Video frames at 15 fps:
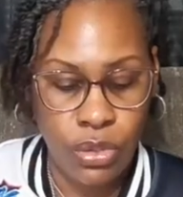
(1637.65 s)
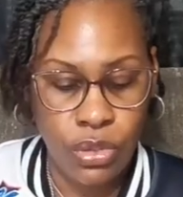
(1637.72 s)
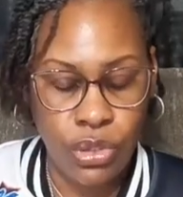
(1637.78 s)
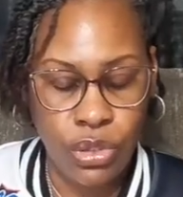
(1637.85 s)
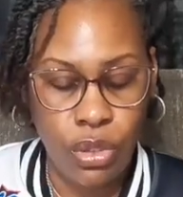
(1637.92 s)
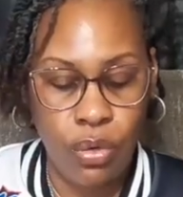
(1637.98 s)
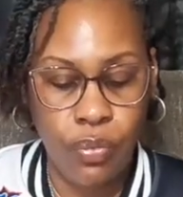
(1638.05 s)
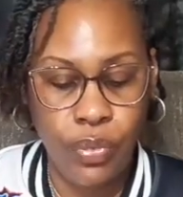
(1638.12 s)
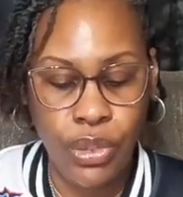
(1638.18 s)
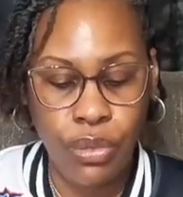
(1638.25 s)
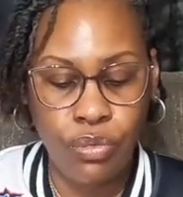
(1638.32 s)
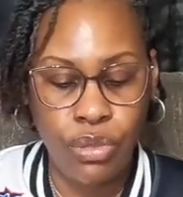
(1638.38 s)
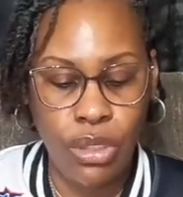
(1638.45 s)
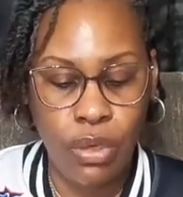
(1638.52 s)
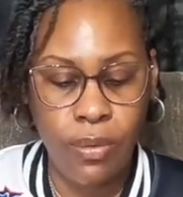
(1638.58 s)
So when
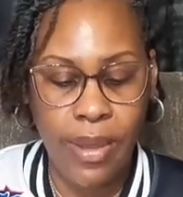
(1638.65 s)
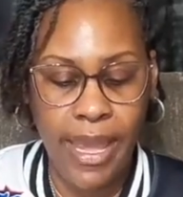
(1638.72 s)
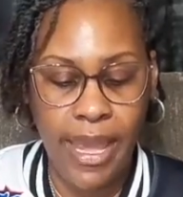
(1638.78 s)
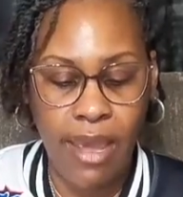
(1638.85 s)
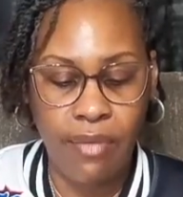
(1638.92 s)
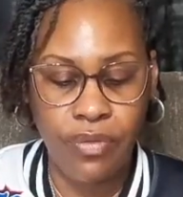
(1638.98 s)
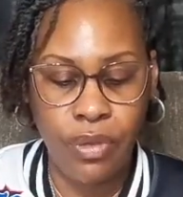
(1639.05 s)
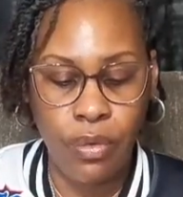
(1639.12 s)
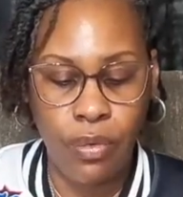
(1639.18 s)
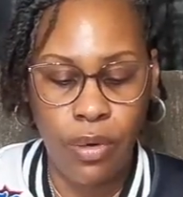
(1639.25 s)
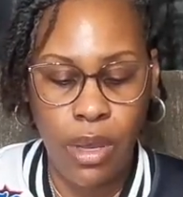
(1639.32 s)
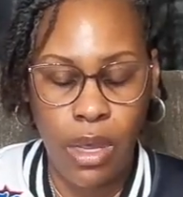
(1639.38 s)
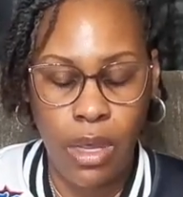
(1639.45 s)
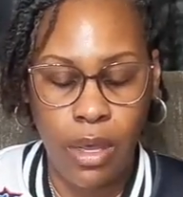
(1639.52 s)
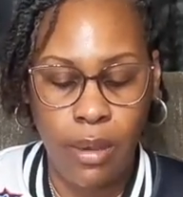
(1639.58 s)
you don't have your,